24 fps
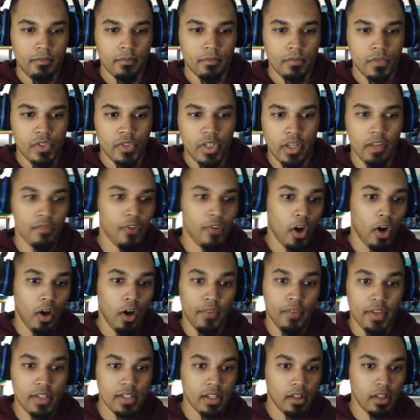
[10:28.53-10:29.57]
to evolve
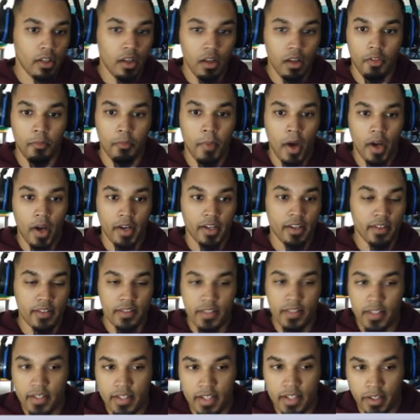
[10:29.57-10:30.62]
into Lilithmon
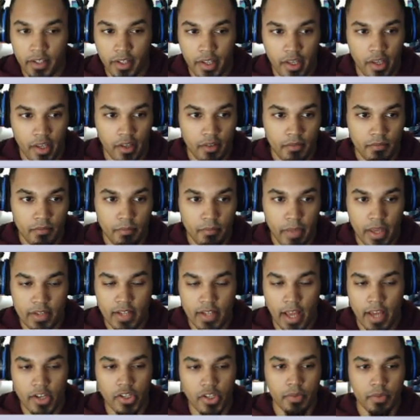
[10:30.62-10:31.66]
consistently, because
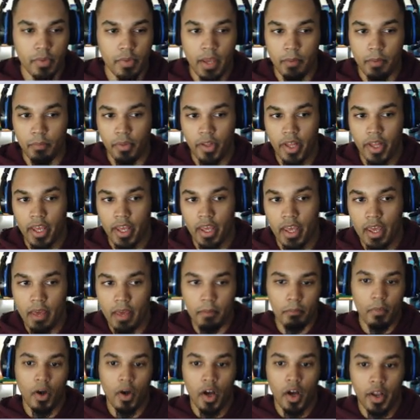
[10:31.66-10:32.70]
I just can play
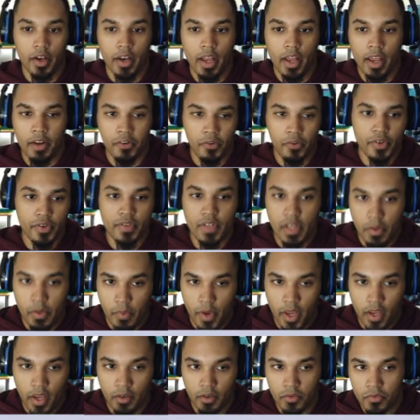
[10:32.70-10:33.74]
Impmon and
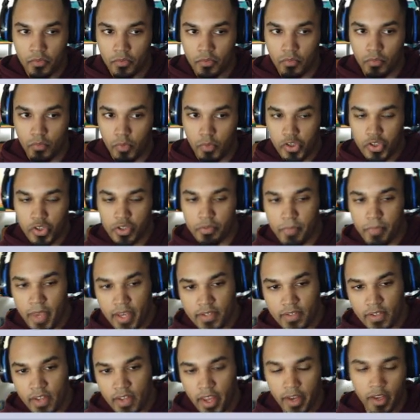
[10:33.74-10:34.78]
Grizzlywing, which just makes
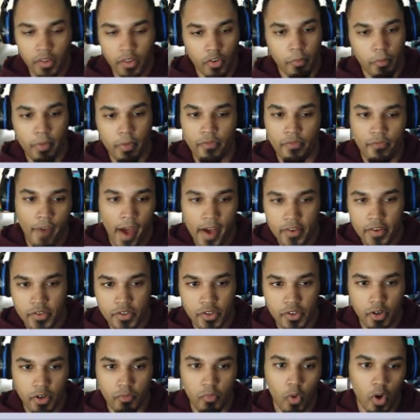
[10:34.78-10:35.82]
the deck a little bit
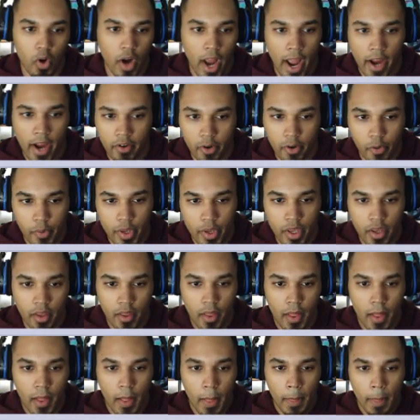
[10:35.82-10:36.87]
faster and more aggro-y
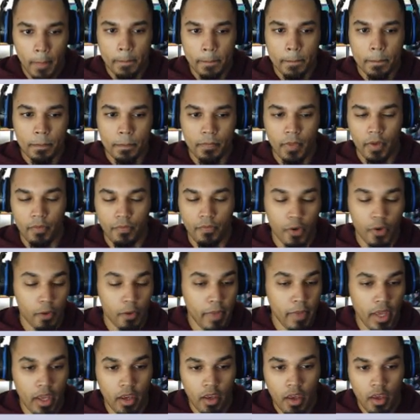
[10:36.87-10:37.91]
for
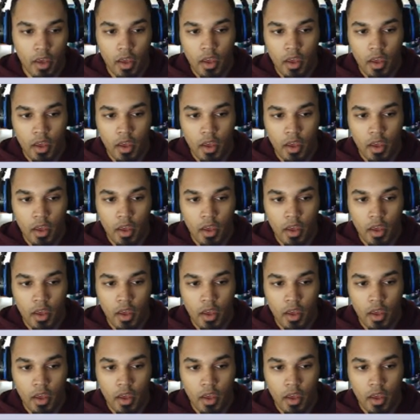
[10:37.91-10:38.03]
me.